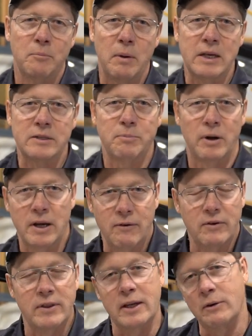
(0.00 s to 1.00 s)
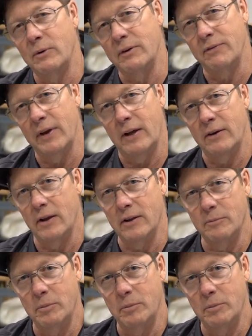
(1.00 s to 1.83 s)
based upon everything we found on the